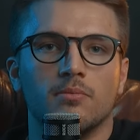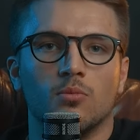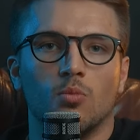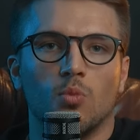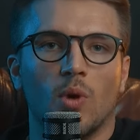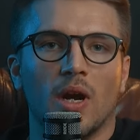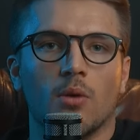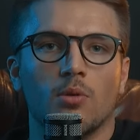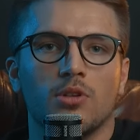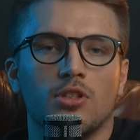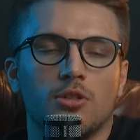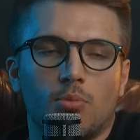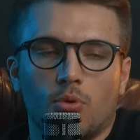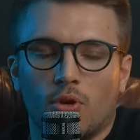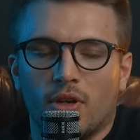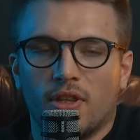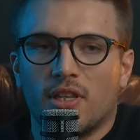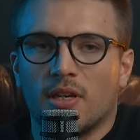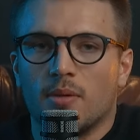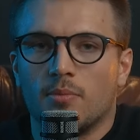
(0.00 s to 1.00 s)
where would you
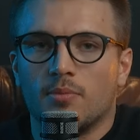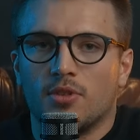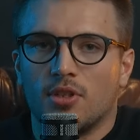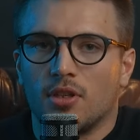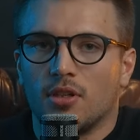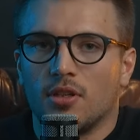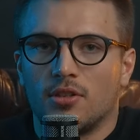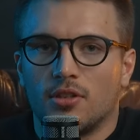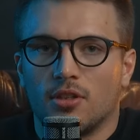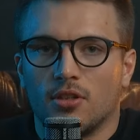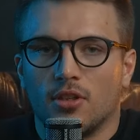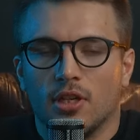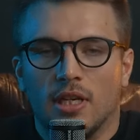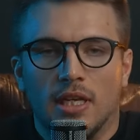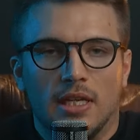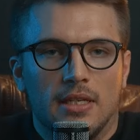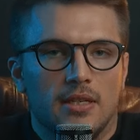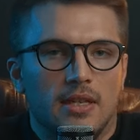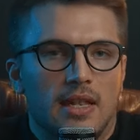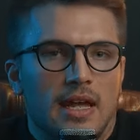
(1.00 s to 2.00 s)
point them to to look
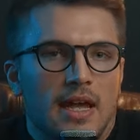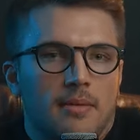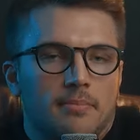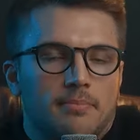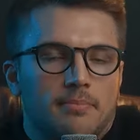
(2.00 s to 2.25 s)
into that